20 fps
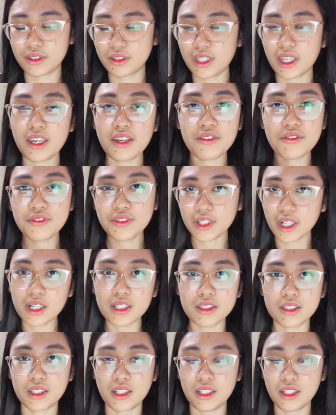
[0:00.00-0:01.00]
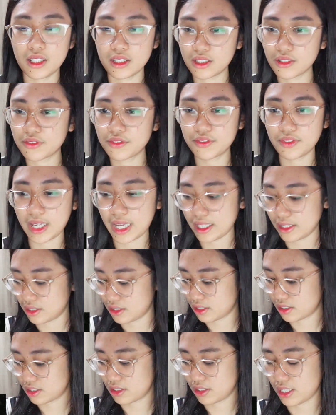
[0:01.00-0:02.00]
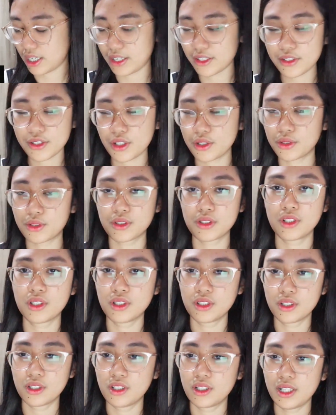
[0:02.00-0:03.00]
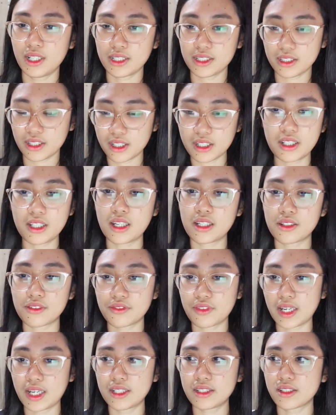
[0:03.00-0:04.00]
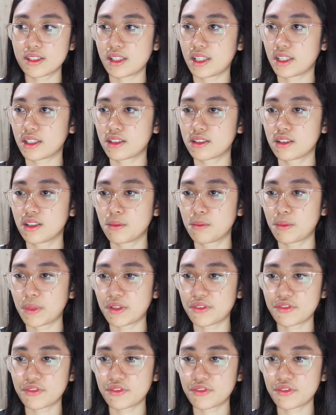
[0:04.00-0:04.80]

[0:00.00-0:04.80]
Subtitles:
they've got a lot of fans. EXO got a lot of fans. Like my